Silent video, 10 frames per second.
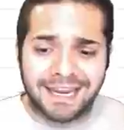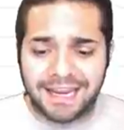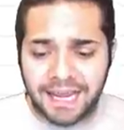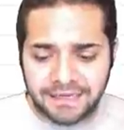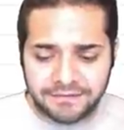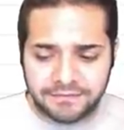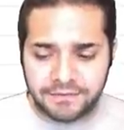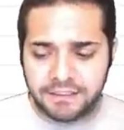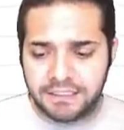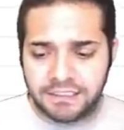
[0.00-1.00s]
and kind of
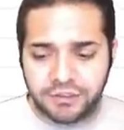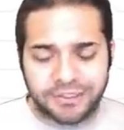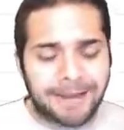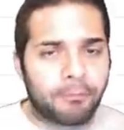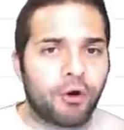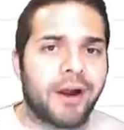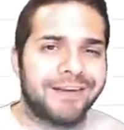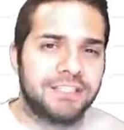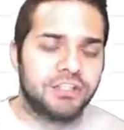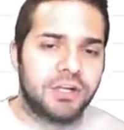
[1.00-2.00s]
just that
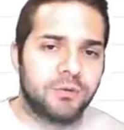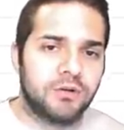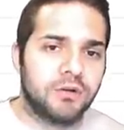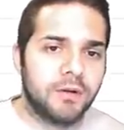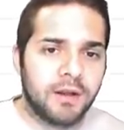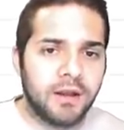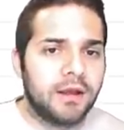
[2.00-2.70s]
progress in general.